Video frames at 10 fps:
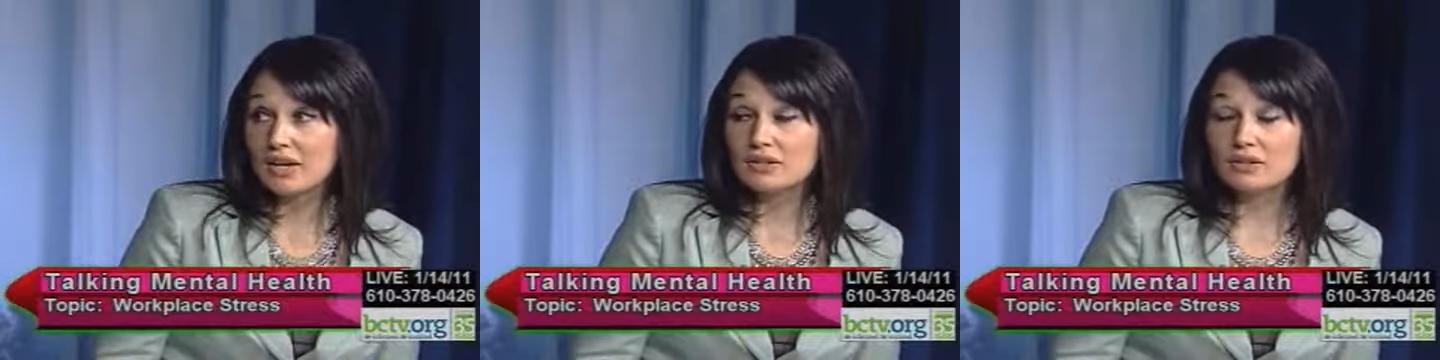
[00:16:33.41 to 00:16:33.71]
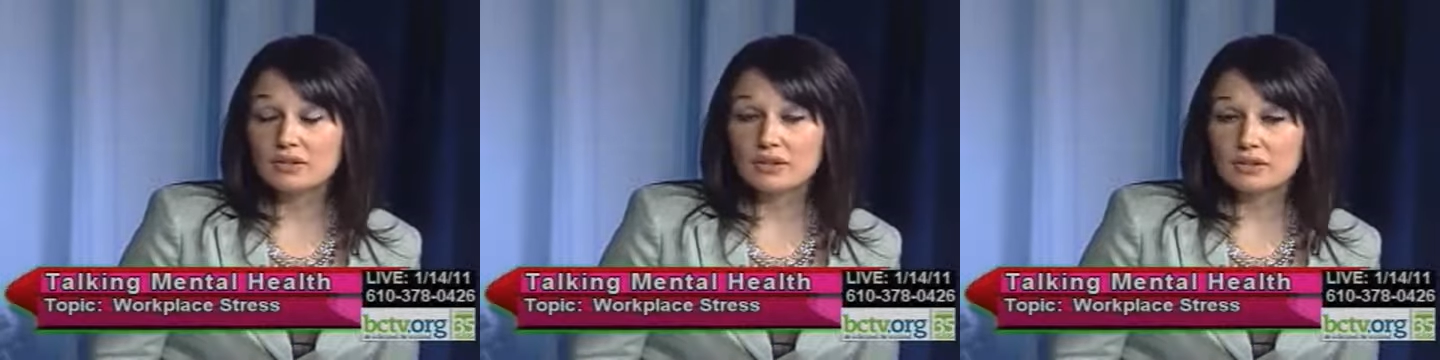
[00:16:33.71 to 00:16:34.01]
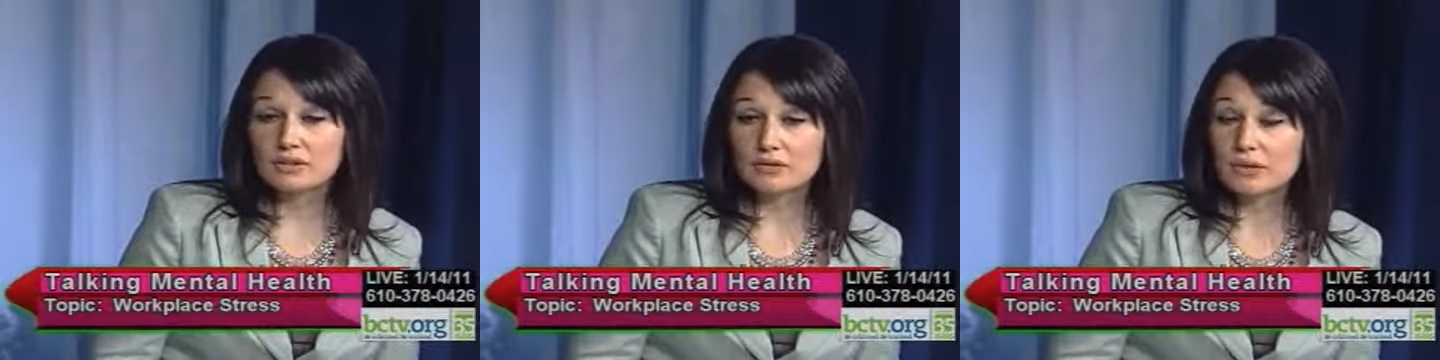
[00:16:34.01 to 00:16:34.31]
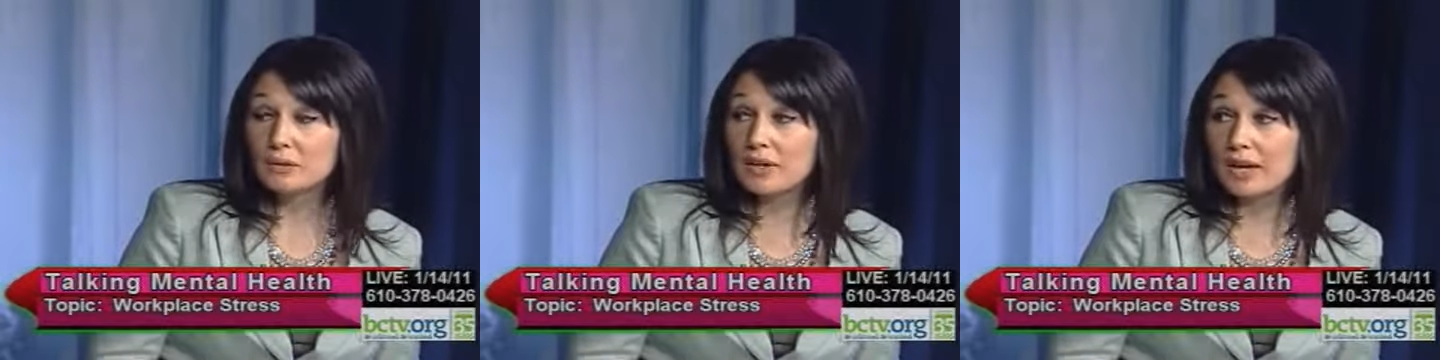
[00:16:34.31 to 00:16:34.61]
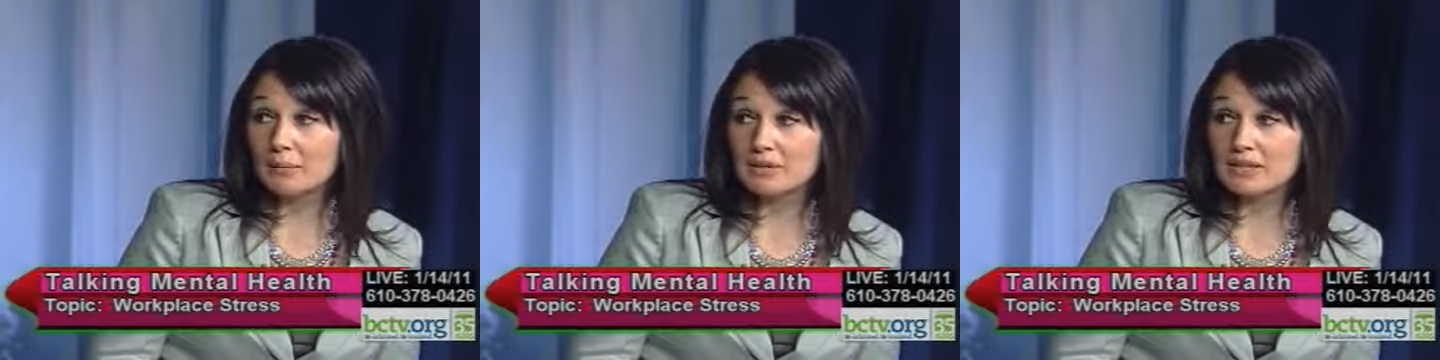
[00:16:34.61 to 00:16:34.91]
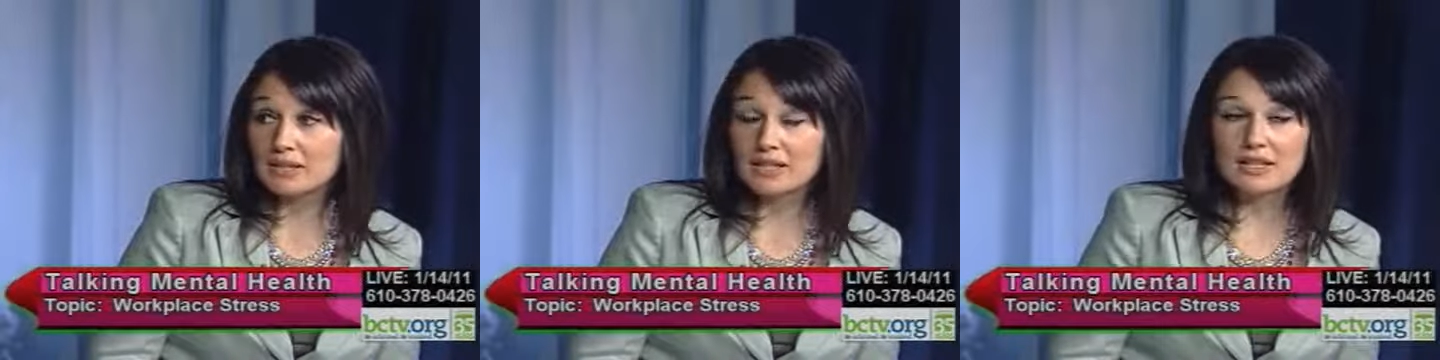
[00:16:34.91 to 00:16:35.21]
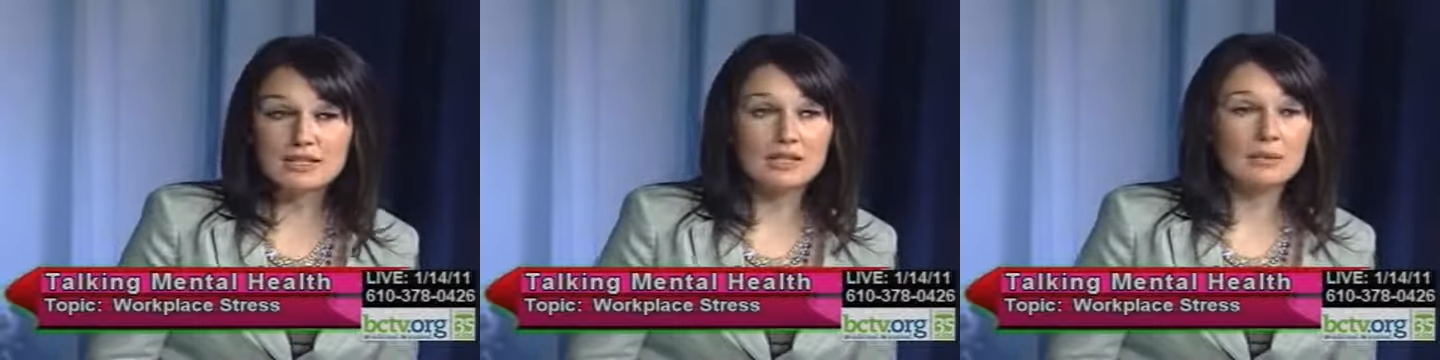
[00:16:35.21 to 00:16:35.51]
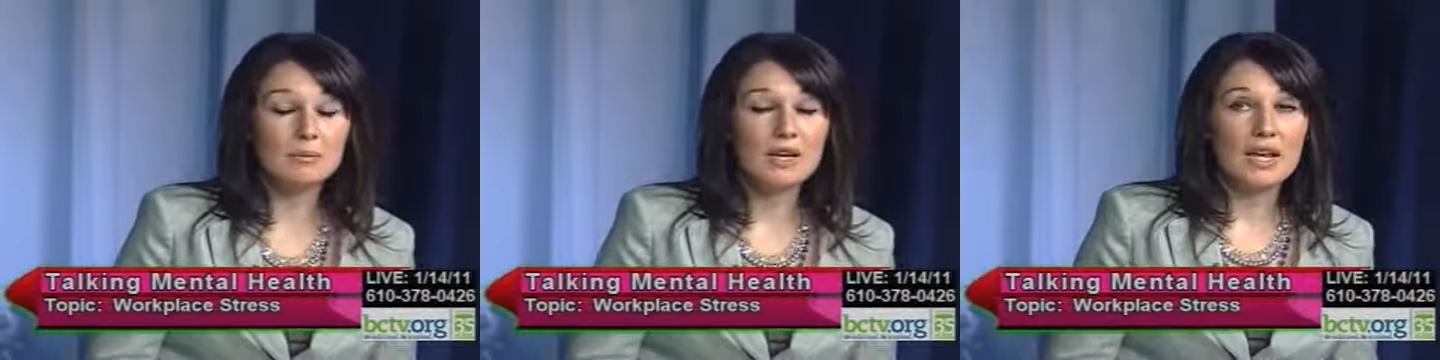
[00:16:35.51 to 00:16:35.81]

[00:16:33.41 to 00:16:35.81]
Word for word: So if there's mm -hmm. frequent absenteeism,